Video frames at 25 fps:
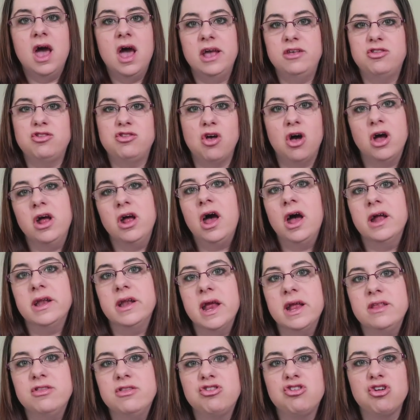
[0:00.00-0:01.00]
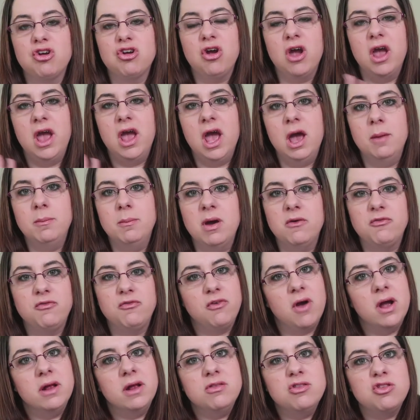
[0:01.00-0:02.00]
I saw it on Instagram.
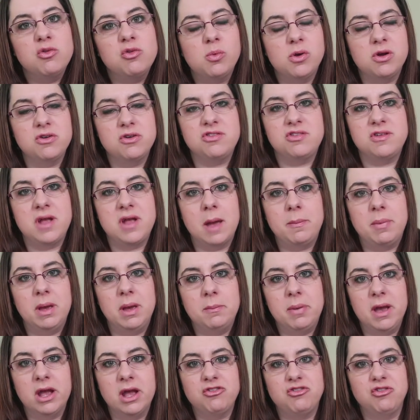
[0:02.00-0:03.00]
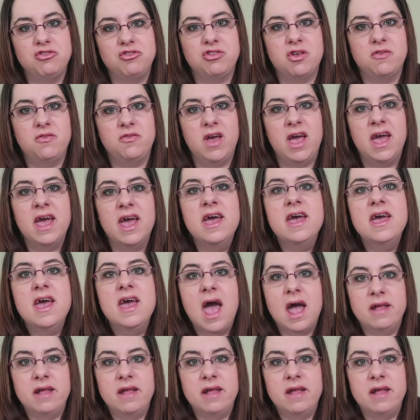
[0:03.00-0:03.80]
Friends were snapping pictures of it